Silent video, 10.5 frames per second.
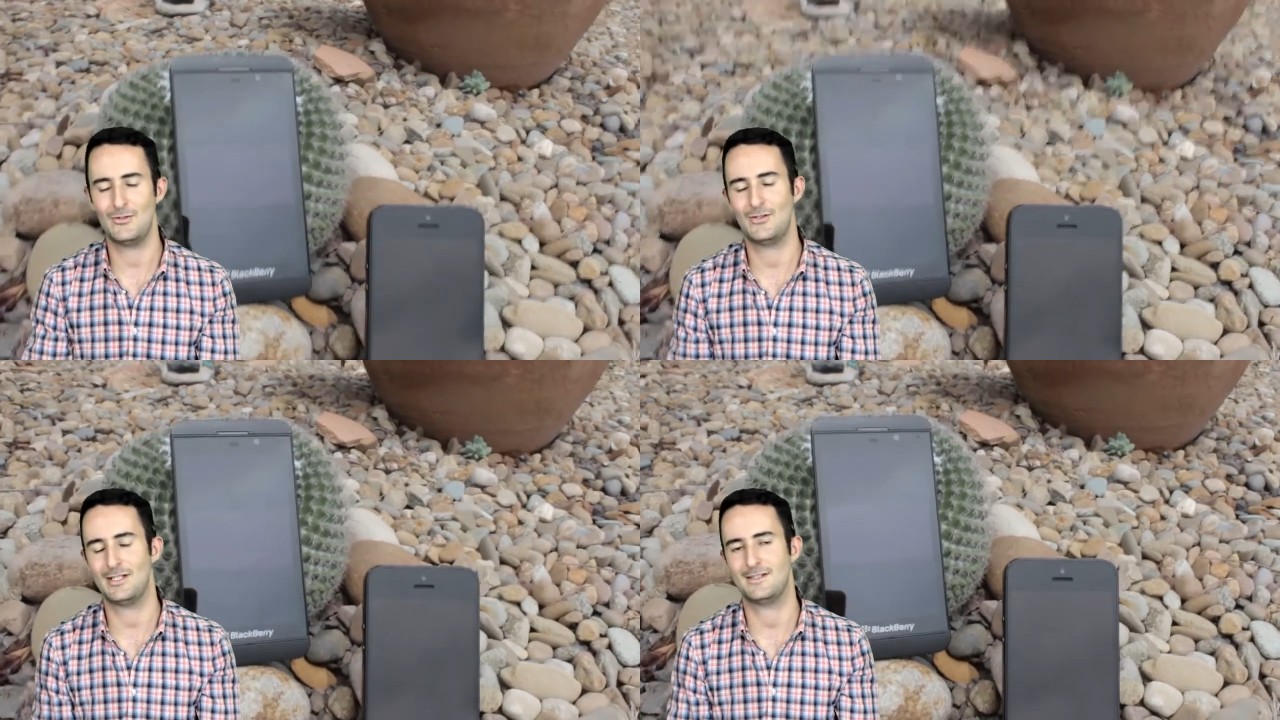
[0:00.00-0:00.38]

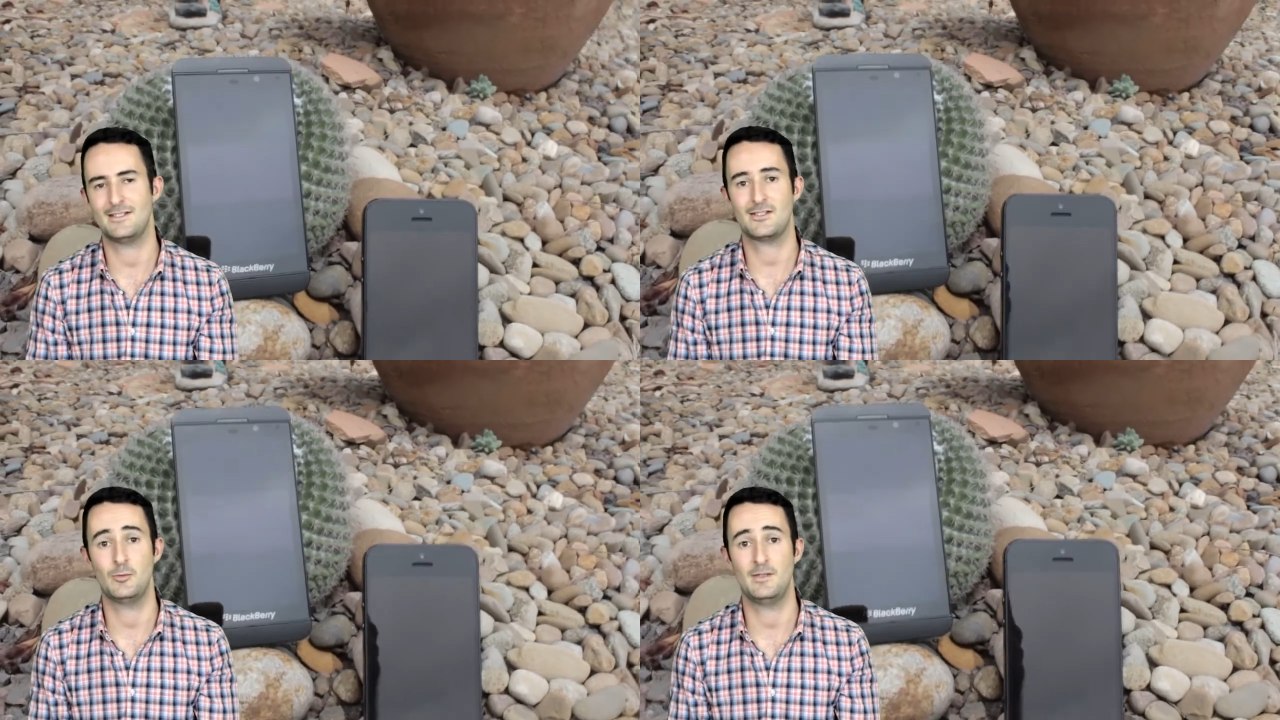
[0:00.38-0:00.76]
think that
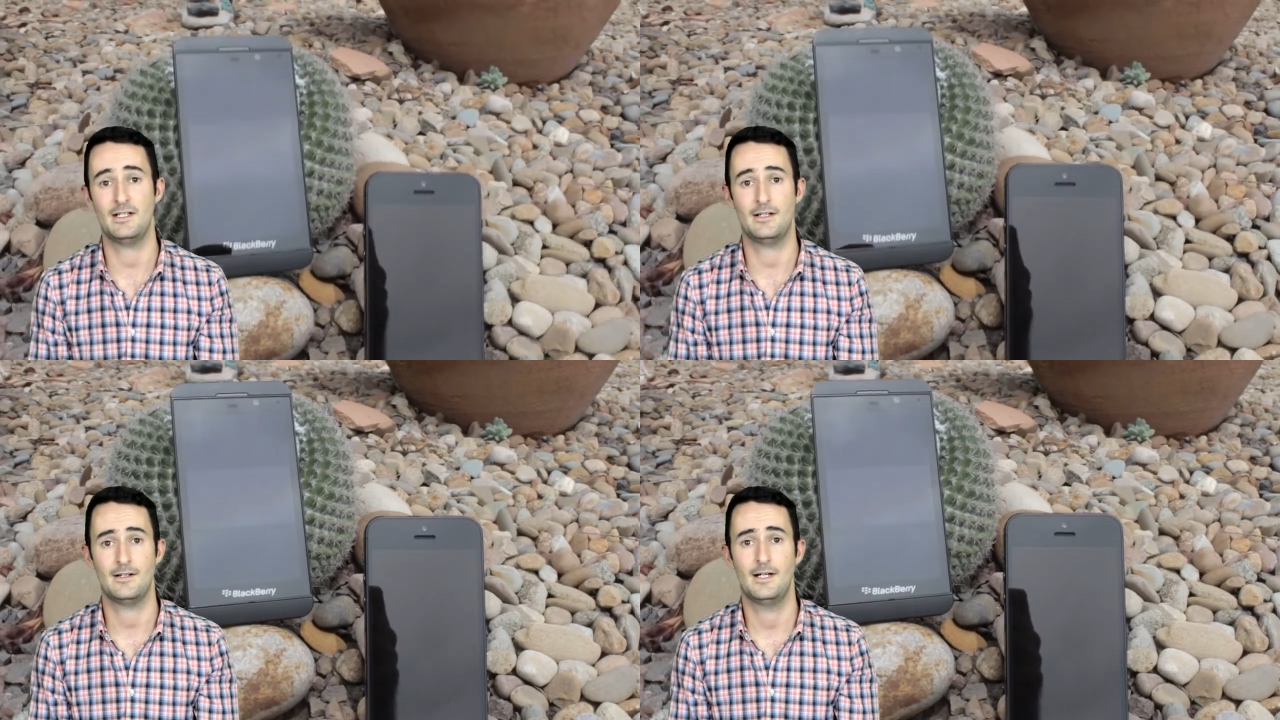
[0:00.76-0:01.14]
this could
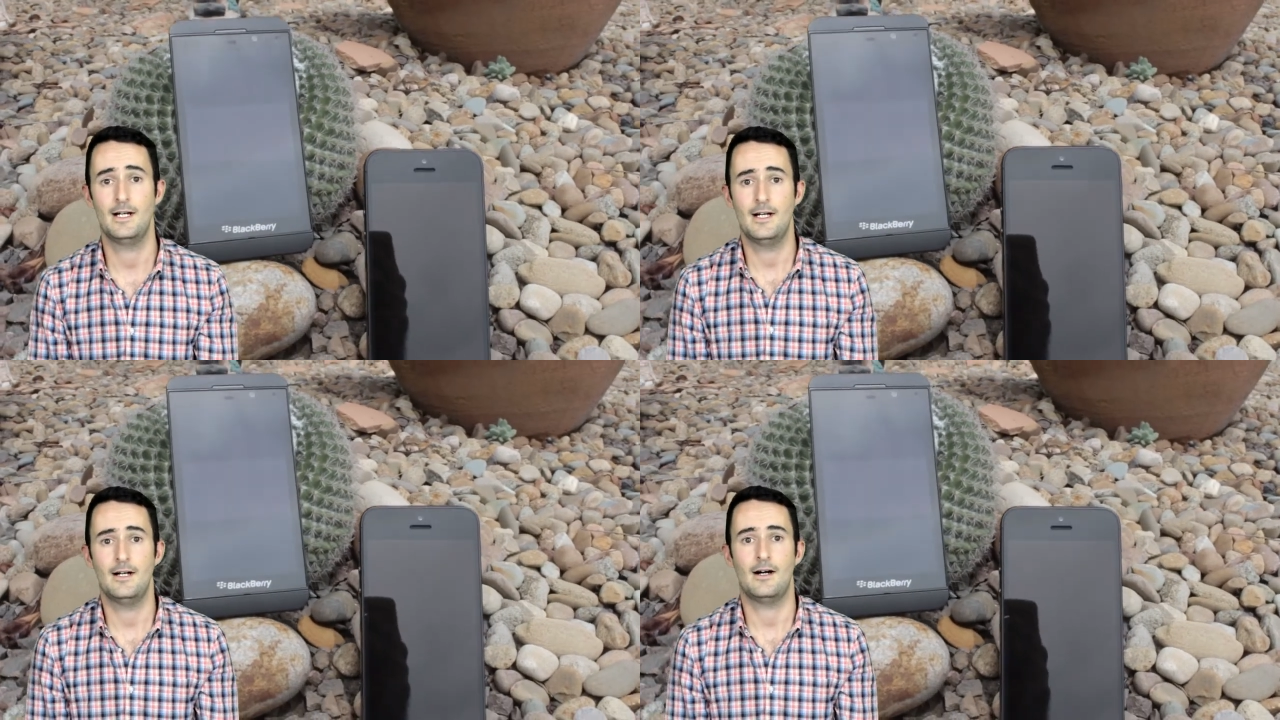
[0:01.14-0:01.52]
be a
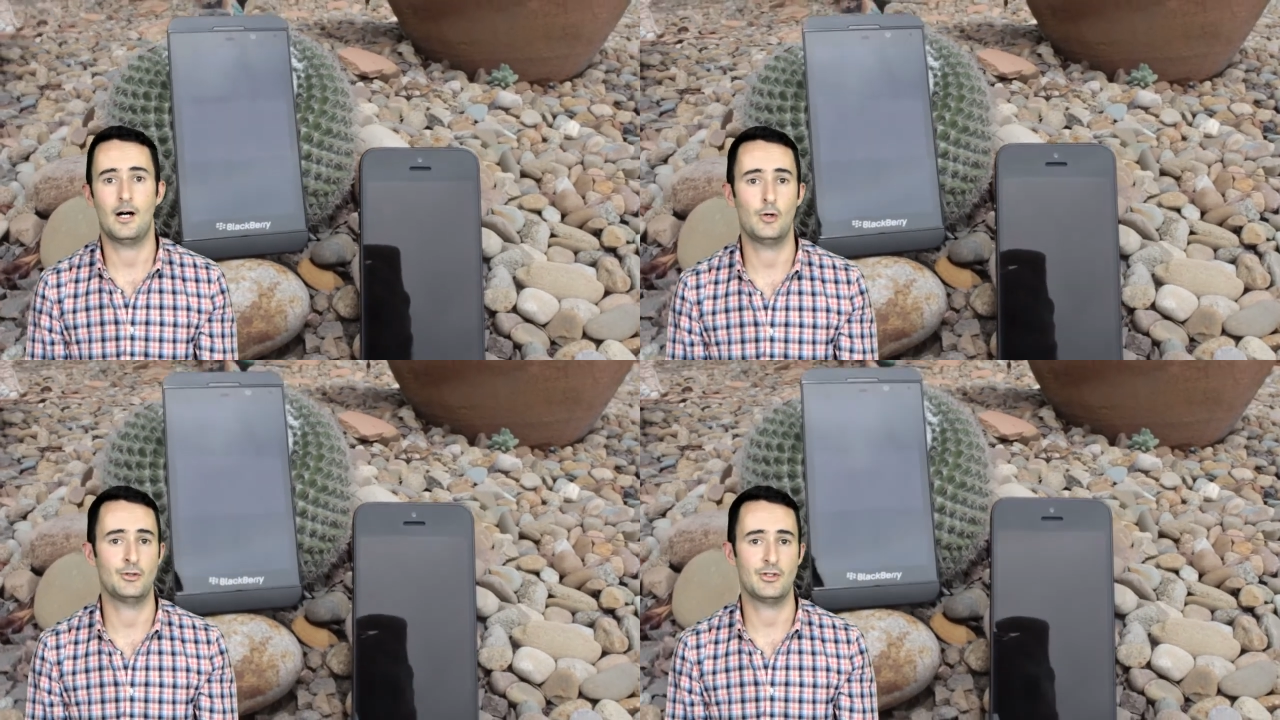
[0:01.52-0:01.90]

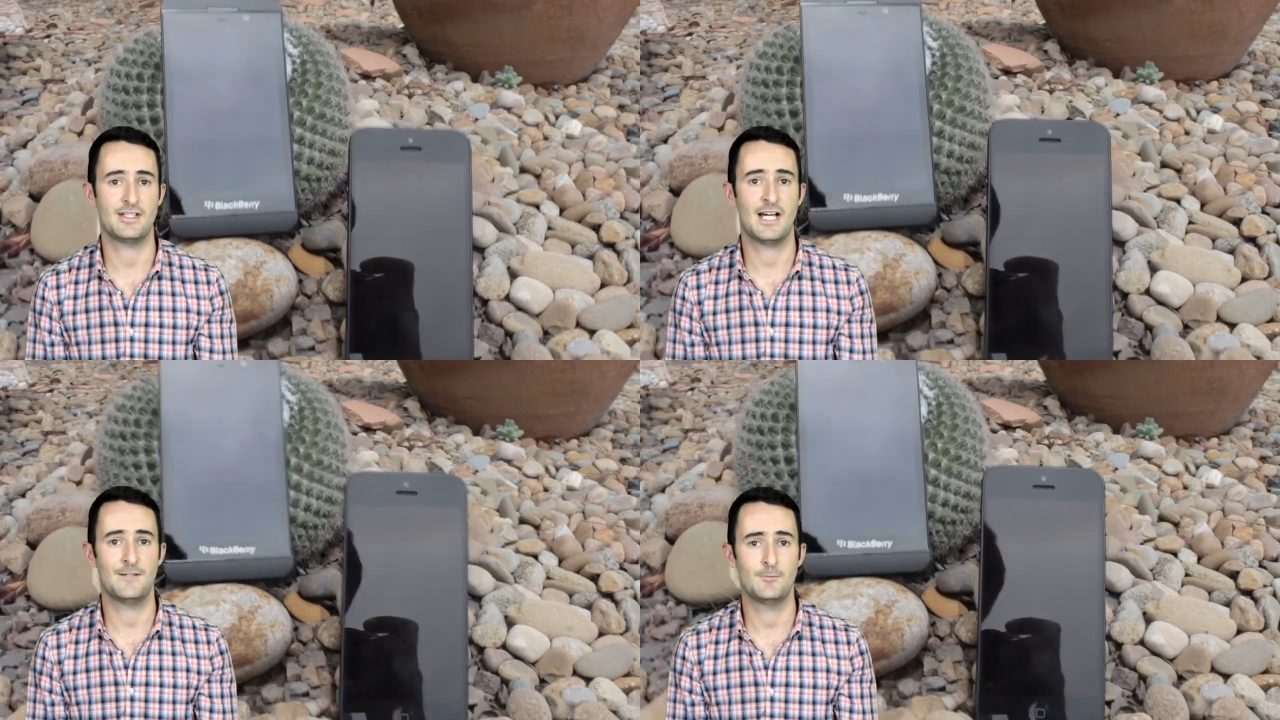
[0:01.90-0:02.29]
whole new start